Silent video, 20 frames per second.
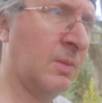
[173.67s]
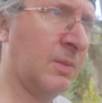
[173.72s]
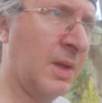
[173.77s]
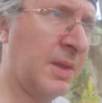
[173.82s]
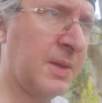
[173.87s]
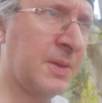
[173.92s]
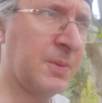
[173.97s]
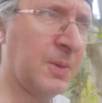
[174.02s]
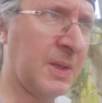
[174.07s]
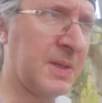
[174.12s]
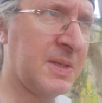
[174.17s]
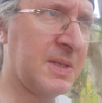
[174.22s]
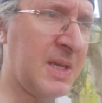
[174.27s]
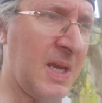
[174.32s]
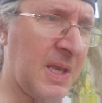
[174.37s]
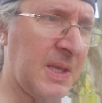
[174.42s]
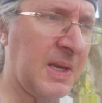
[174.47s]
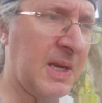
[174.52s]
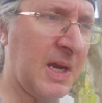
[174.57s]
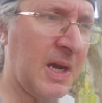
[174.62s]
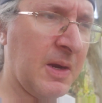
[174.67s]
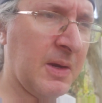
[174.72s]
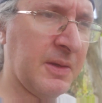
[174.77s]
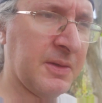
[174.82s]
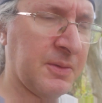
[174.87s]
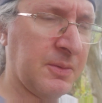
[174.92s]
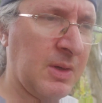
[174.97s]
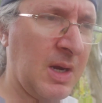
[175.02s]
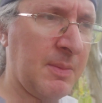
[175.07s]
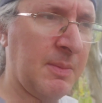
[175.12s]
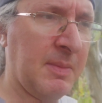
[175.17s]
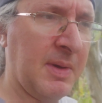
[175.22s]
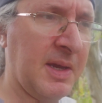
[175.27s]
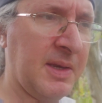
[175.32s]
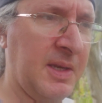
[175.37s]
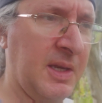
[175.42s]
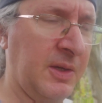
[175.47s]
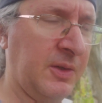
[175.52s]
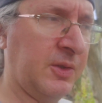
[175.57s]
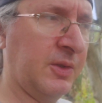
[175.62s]
nothing's really standing out as grabbing my
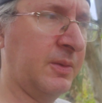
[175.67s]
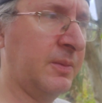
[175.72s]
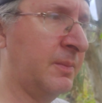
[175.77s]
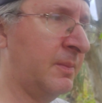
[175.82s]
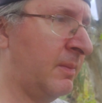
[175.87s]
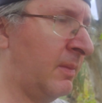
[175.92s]
attention.